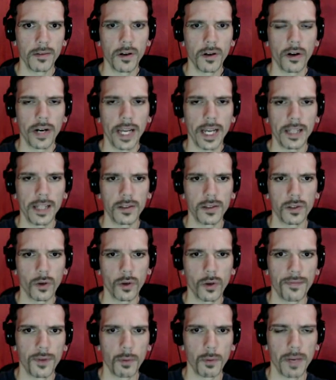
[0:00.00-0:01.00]
All right, so
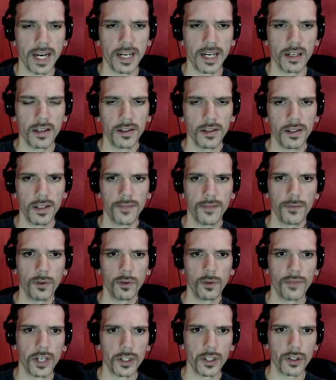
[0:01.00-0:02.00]
if you buy the full
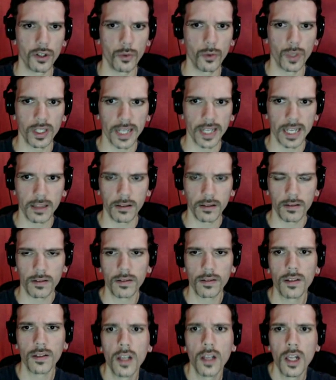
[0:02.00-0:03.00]
version, you will get,
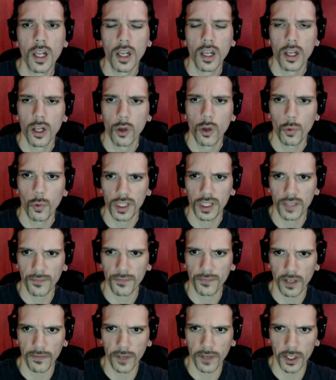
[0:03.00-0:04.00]
with the
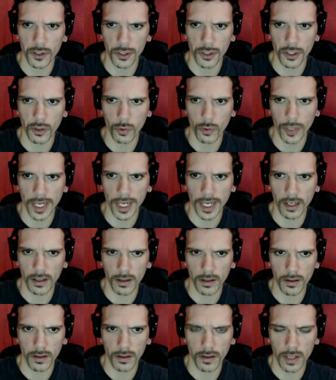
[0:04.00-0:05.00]
free version you can
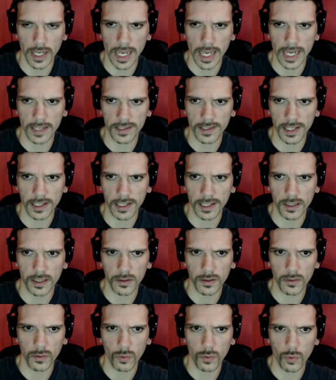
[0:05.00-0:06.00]
access
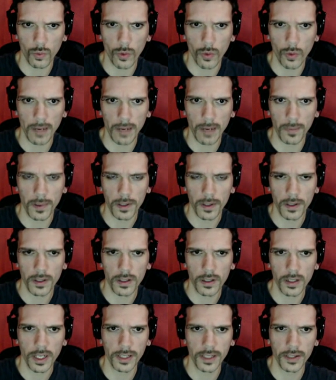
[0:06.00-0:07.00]
web
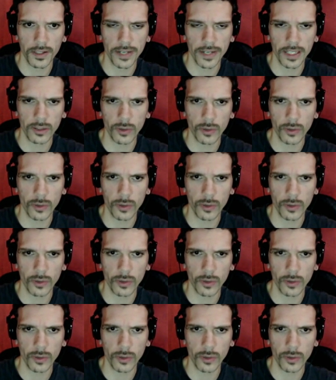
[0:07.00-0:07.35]
internet